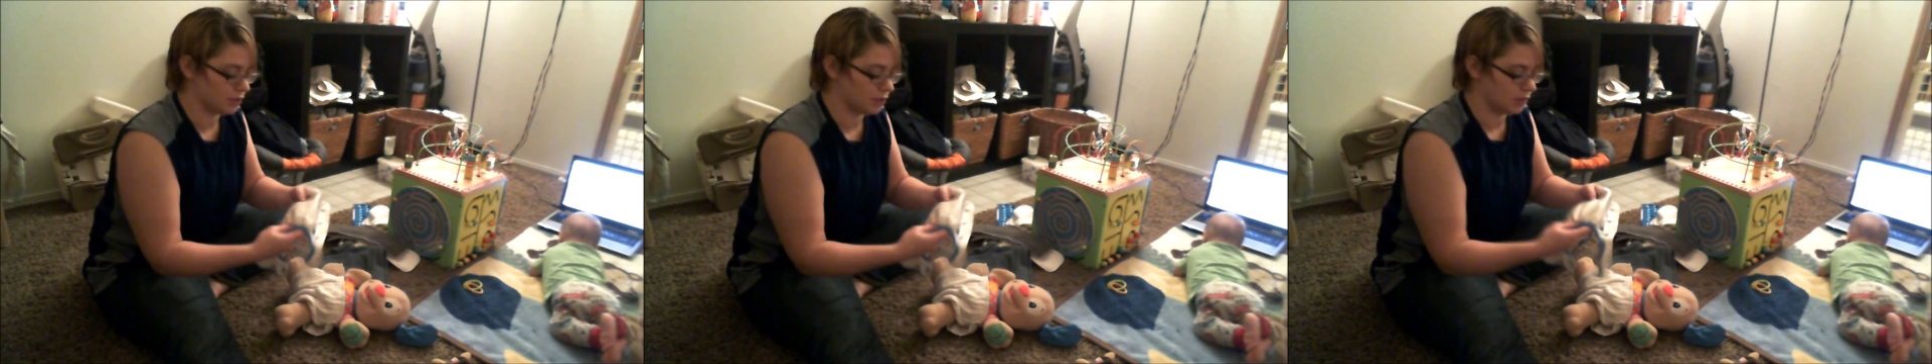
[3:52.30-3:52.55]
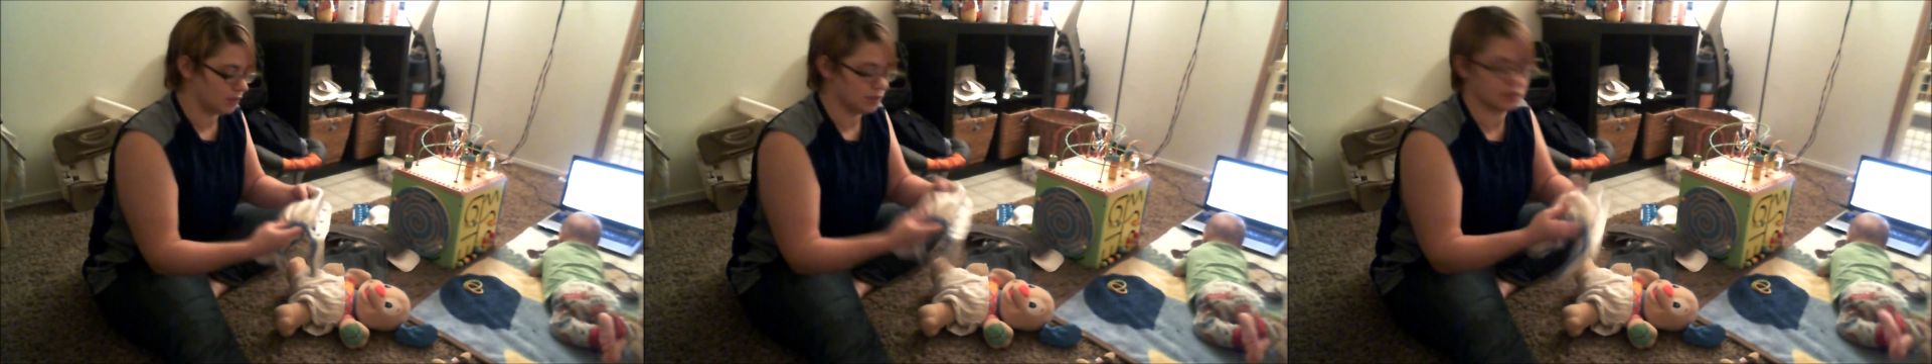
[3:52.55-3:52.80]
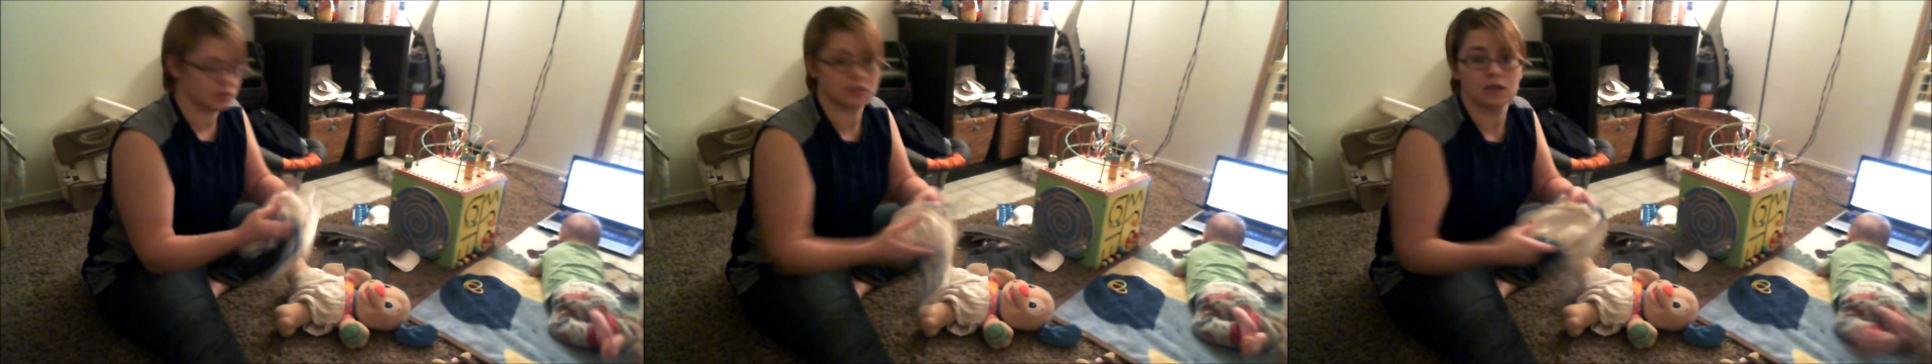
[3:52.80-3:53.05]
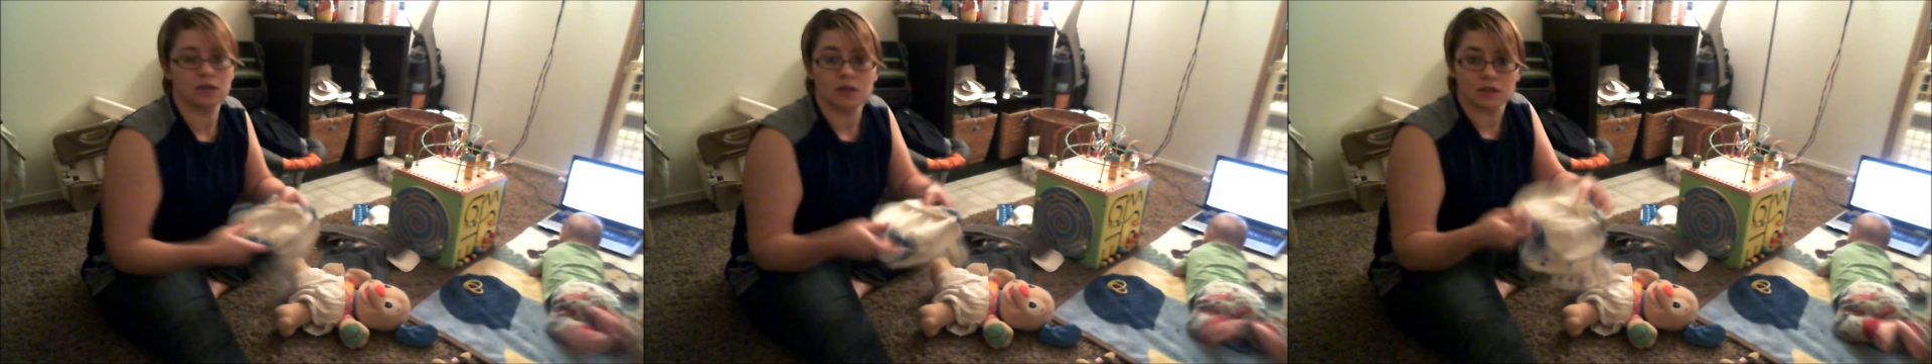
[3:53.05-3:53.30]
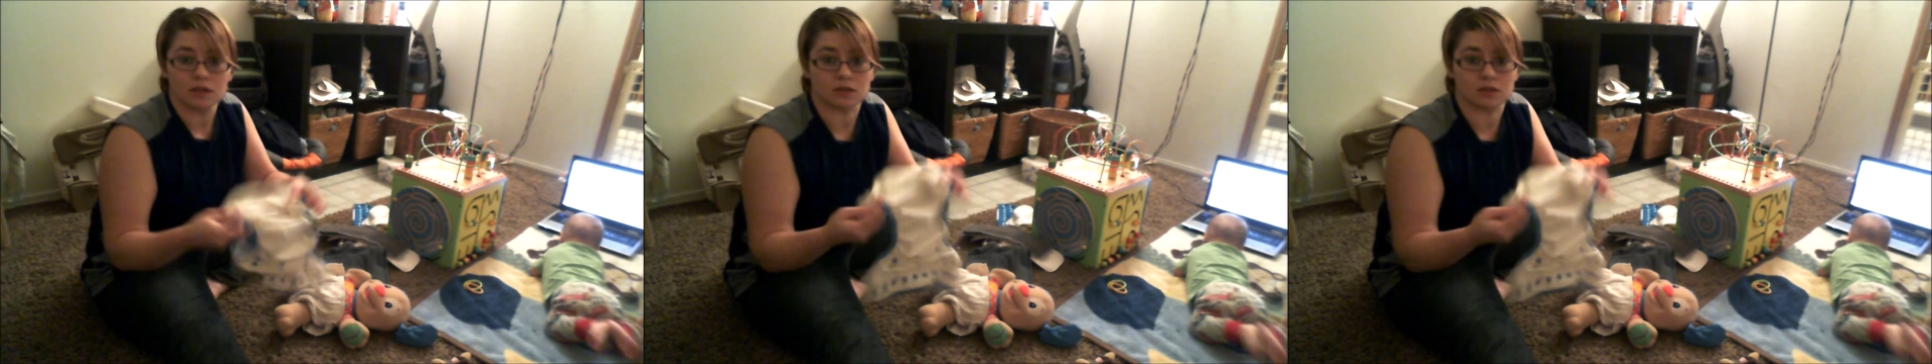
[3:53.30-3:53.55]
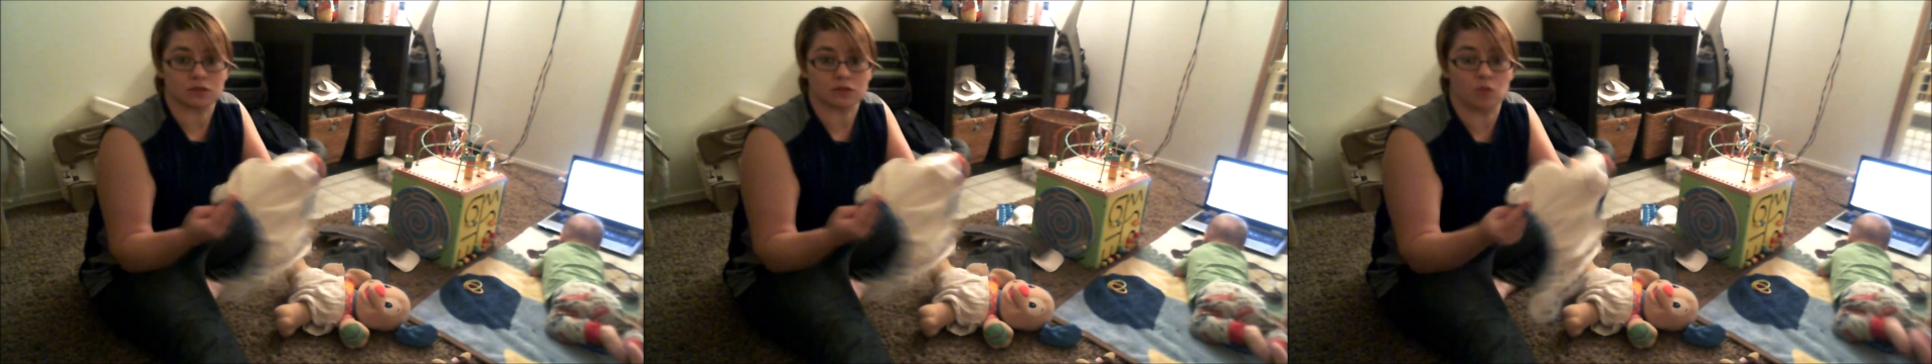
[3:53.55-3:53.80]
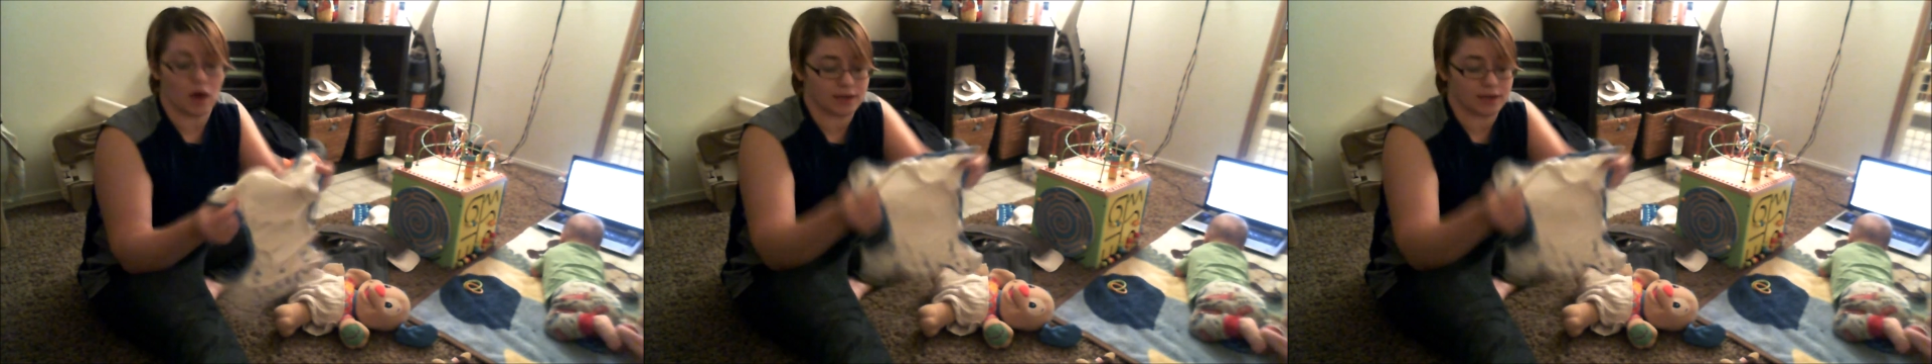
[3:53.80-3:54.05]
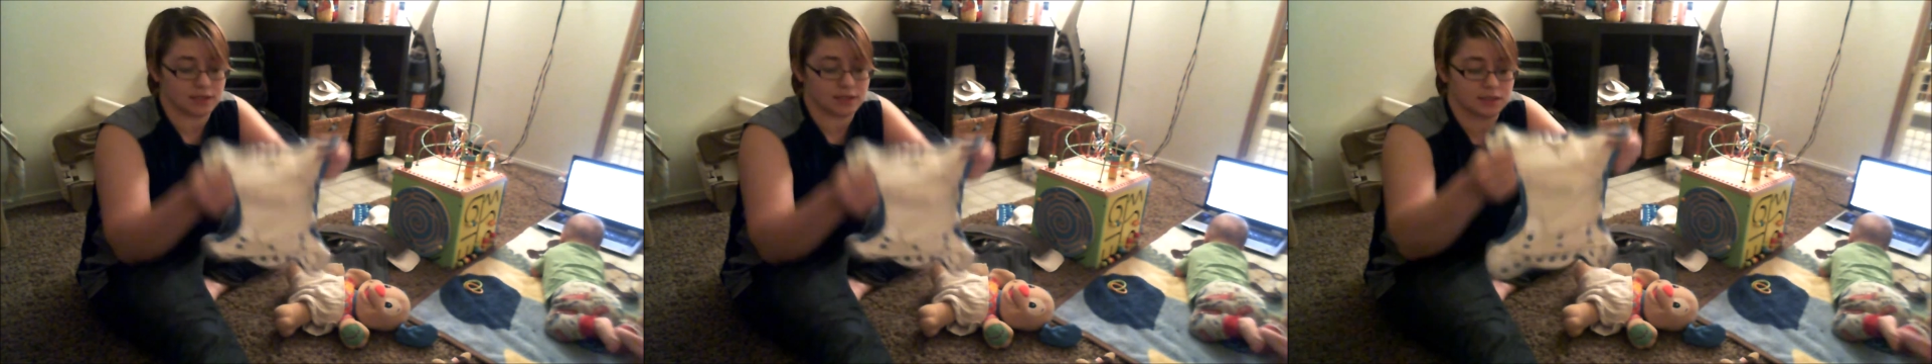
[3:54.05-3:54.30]
is, this is
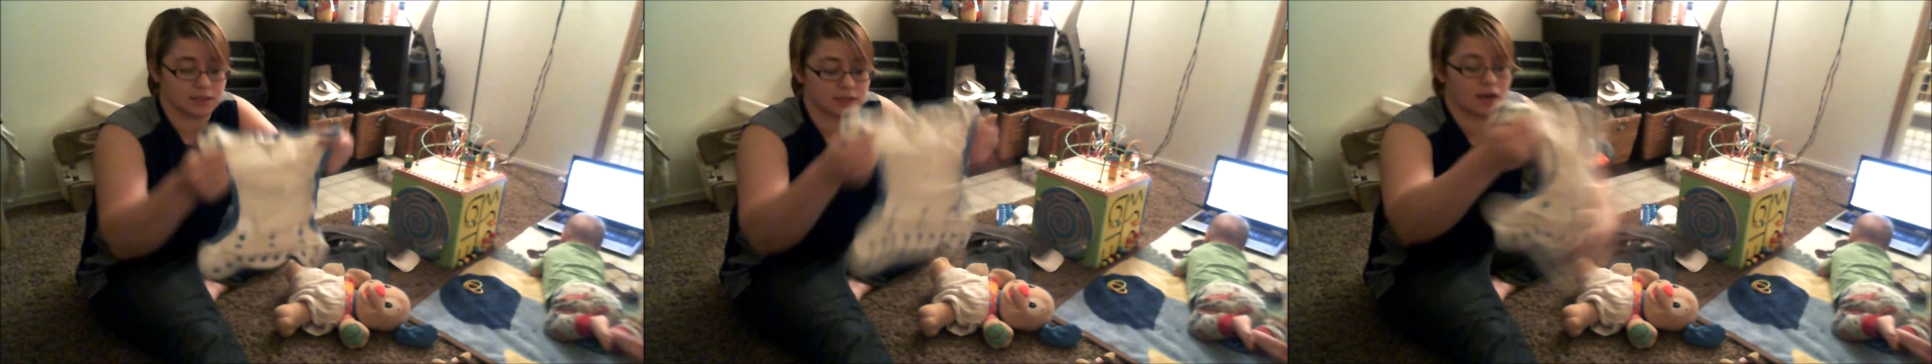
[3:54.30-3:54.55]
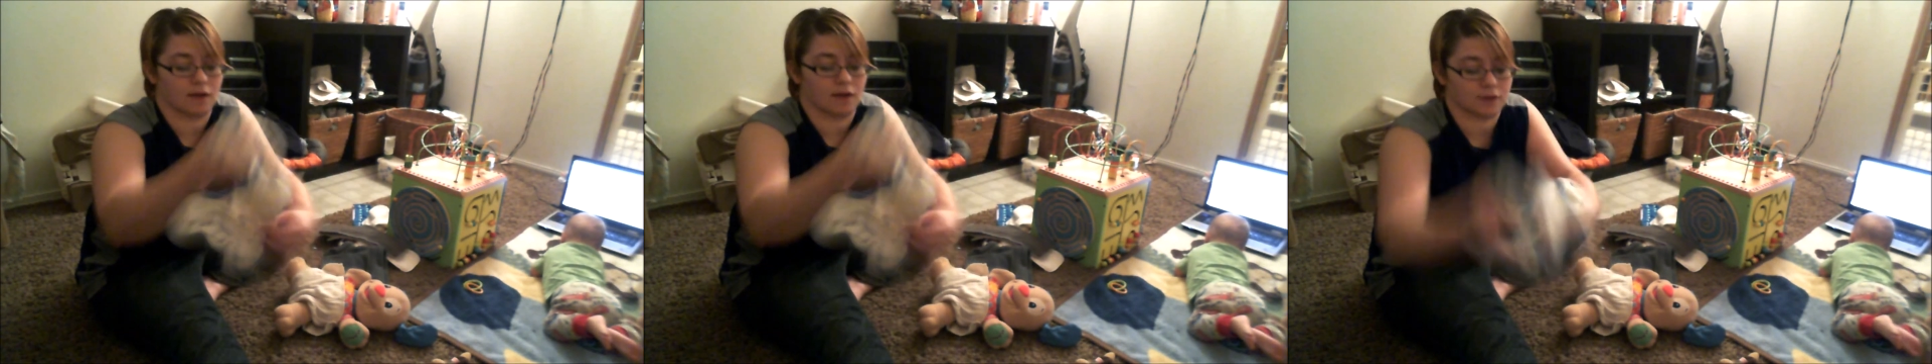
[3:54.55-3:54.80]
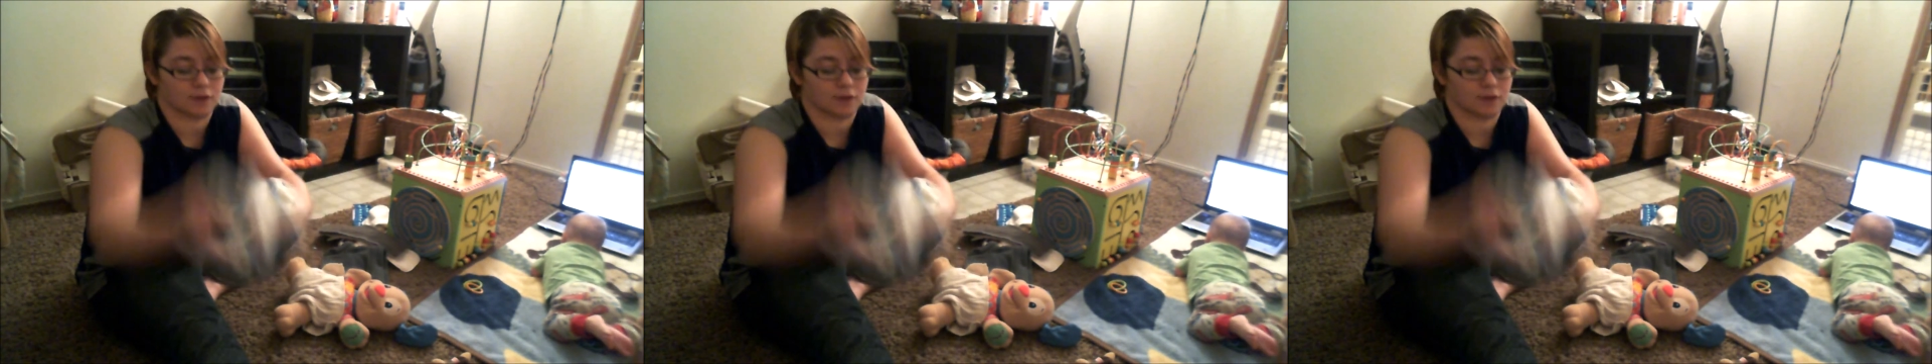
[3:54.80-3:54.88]
one, this is a cover.